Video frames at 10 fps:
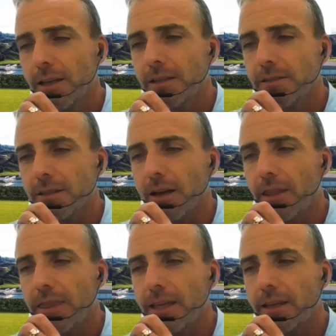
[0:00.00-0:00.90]
So
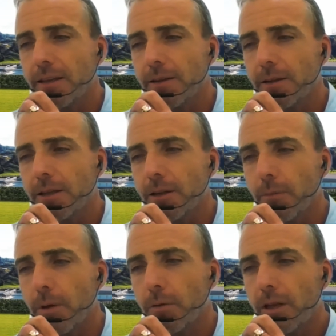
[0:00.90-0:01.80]
I think,
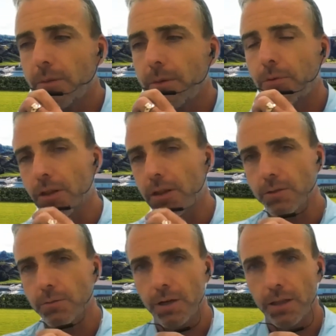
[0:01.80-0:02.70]
let me put it
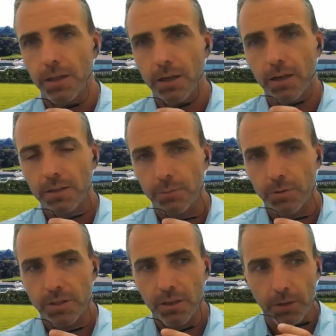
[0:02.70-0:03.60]
this way. The
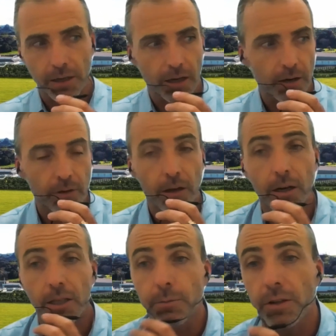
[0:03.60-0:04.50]
customers that we have are
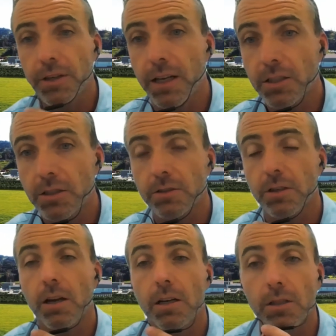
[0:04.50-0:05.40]
large multinationals
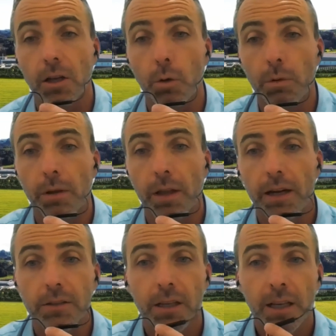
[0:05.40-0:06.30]
and large global
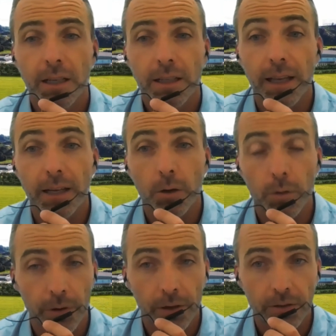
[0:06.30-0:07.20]
players. They know
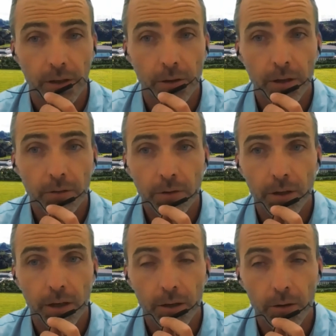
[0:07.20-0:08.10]
the products they're looking
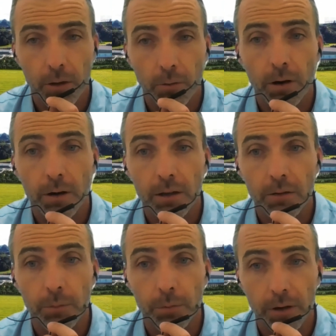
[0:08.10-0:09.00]
for. They know the quality
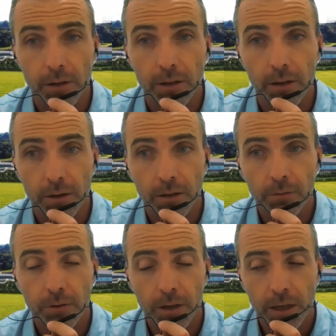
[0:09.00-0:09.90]
of the product they're looking
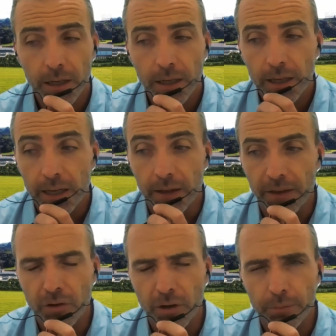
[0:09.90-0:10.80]
for. And
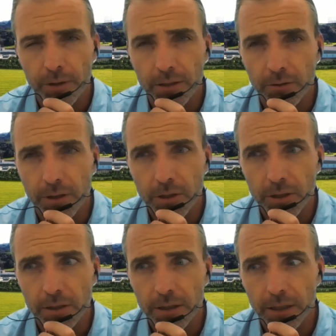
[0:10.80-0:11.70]
they've got pretty
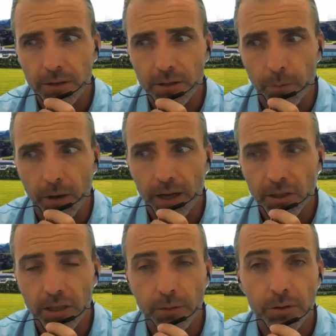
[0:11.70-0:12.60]
stringent supply
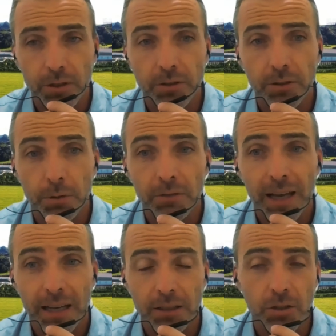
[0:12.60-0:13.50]
chain procedures that we've
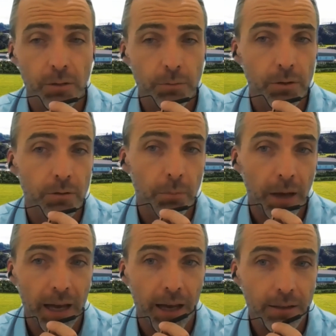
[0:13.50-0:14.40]
had to jump to and
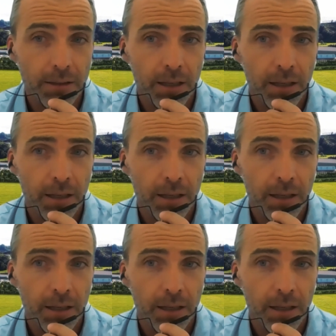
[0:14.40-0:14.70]
past.